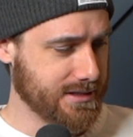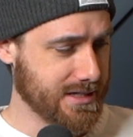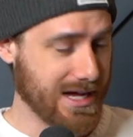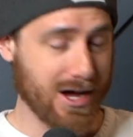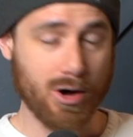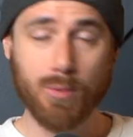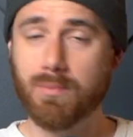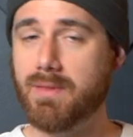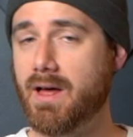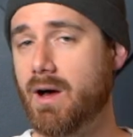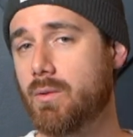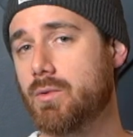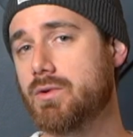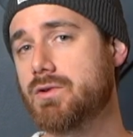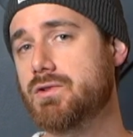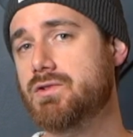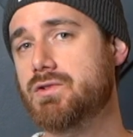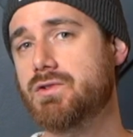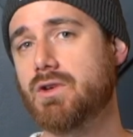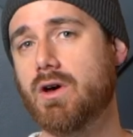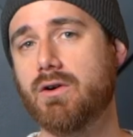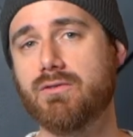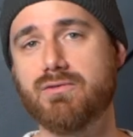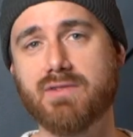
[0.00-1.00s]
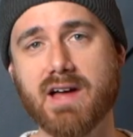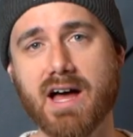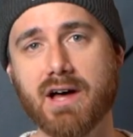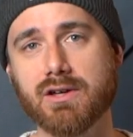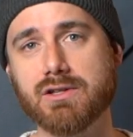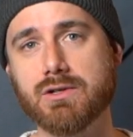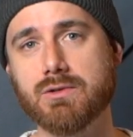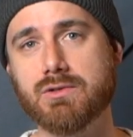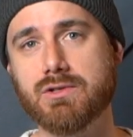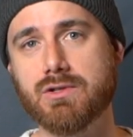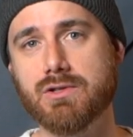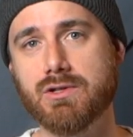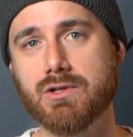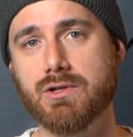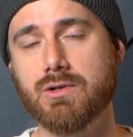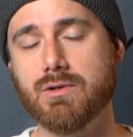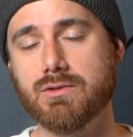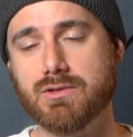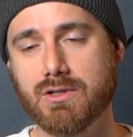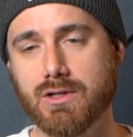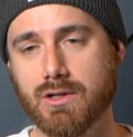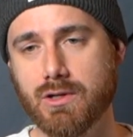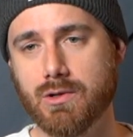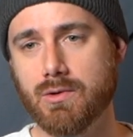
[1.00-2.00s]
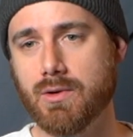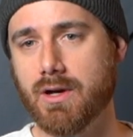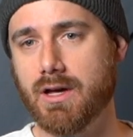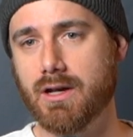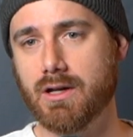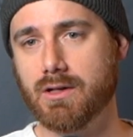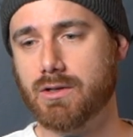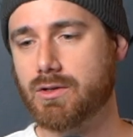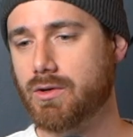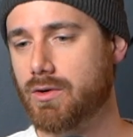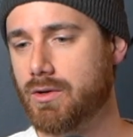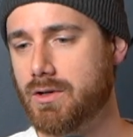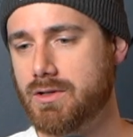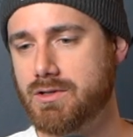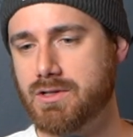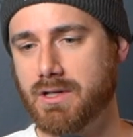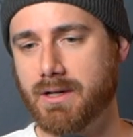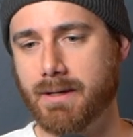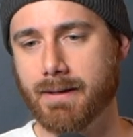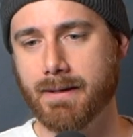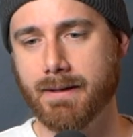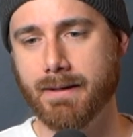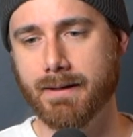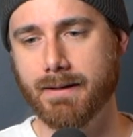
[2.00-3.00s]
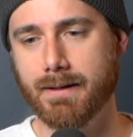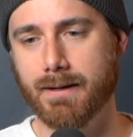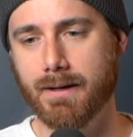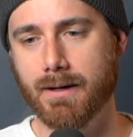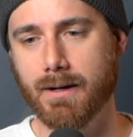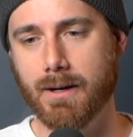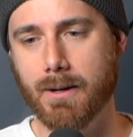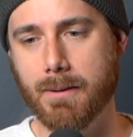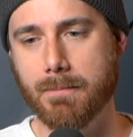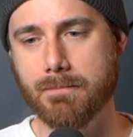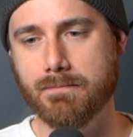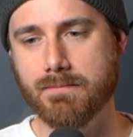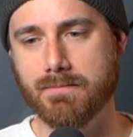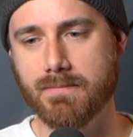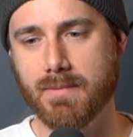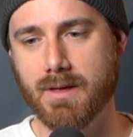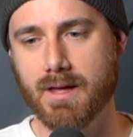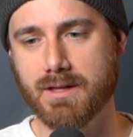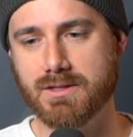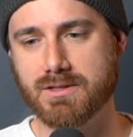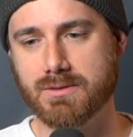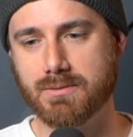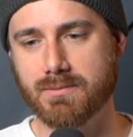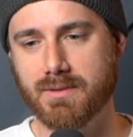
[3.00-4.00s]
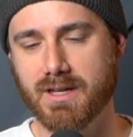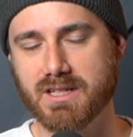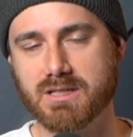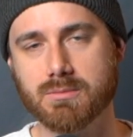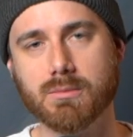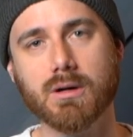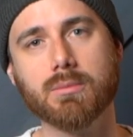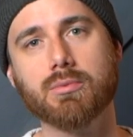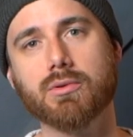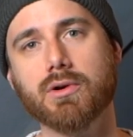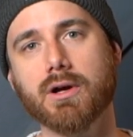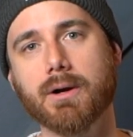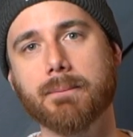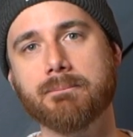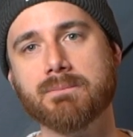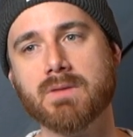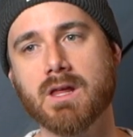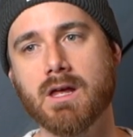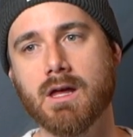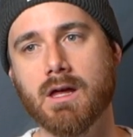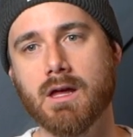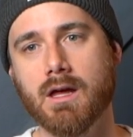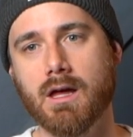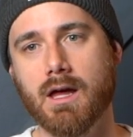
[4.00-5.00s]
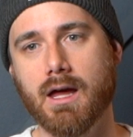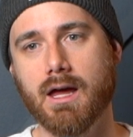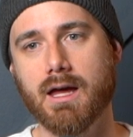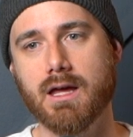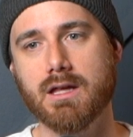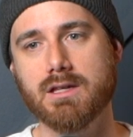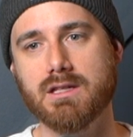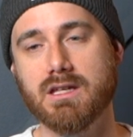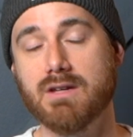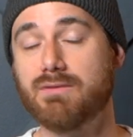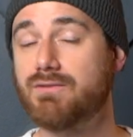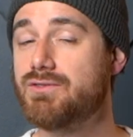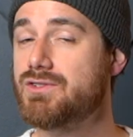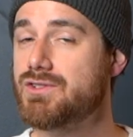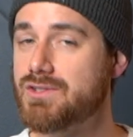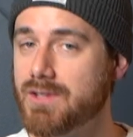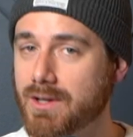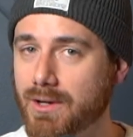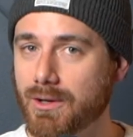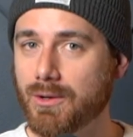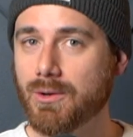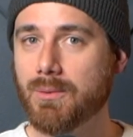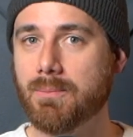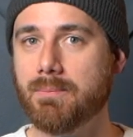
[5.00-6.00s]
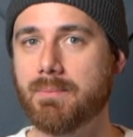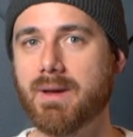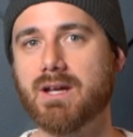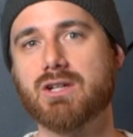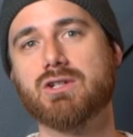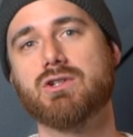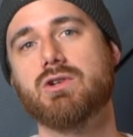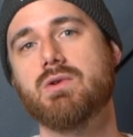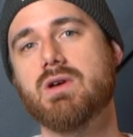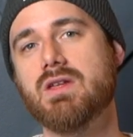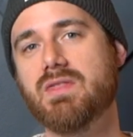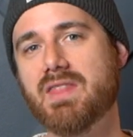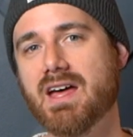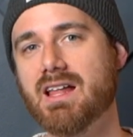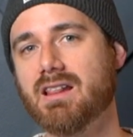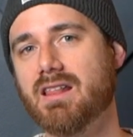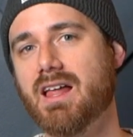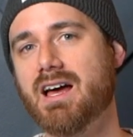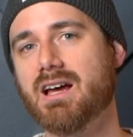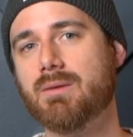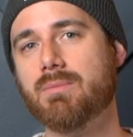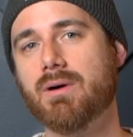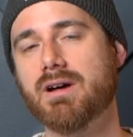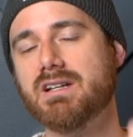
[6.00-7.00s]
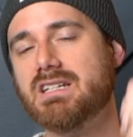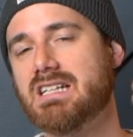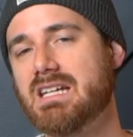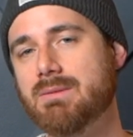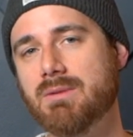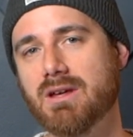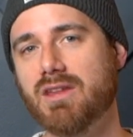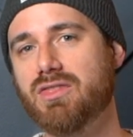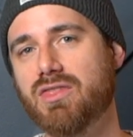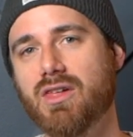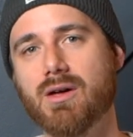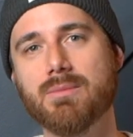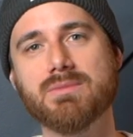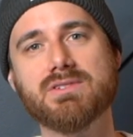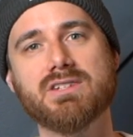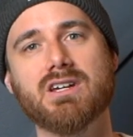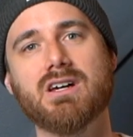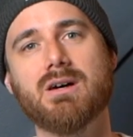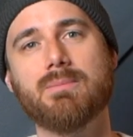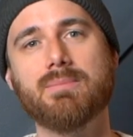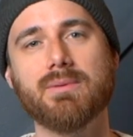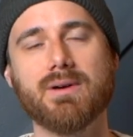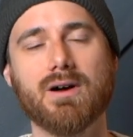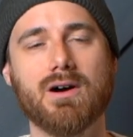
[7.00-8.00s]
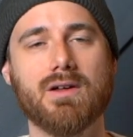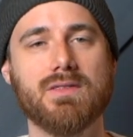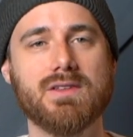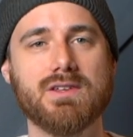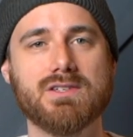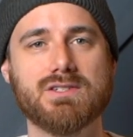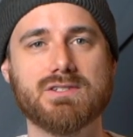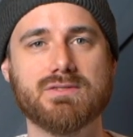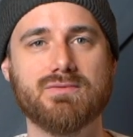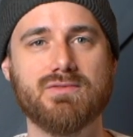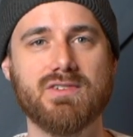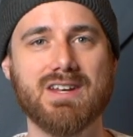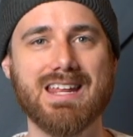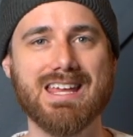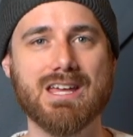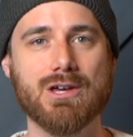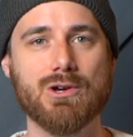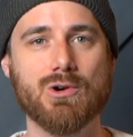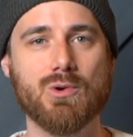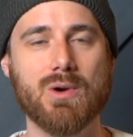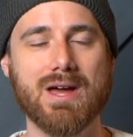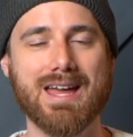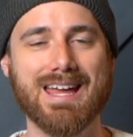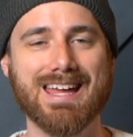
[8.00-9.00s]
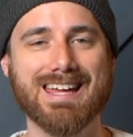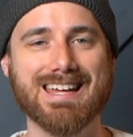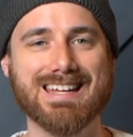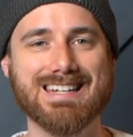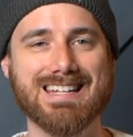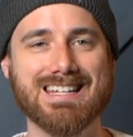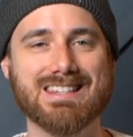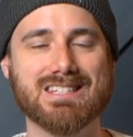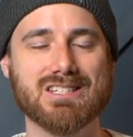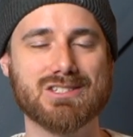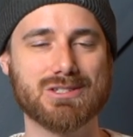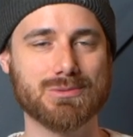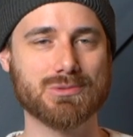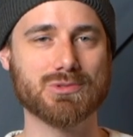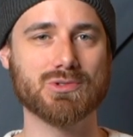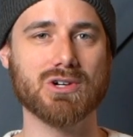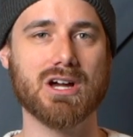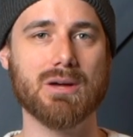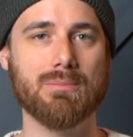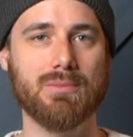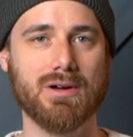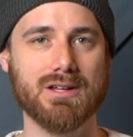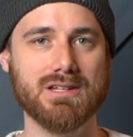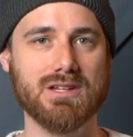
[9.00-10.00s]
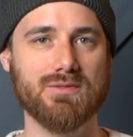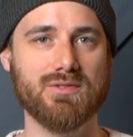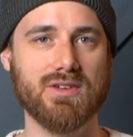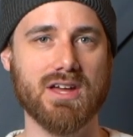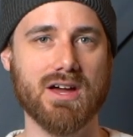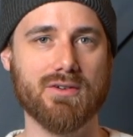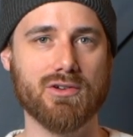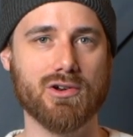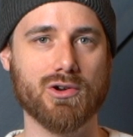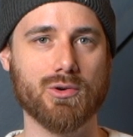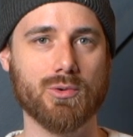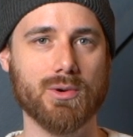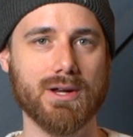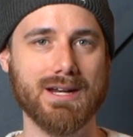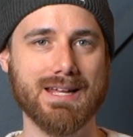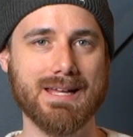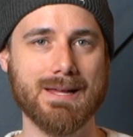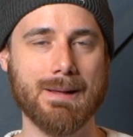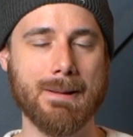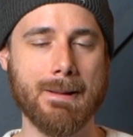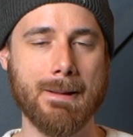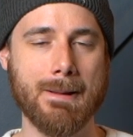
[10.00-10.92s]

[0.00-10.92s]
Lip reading: I hope that was of value to you and encouraging. That's my prayer. And if so, make sure you hit that like button. Give me a thumbs up on this video and hit the subscribe button if you haven't already.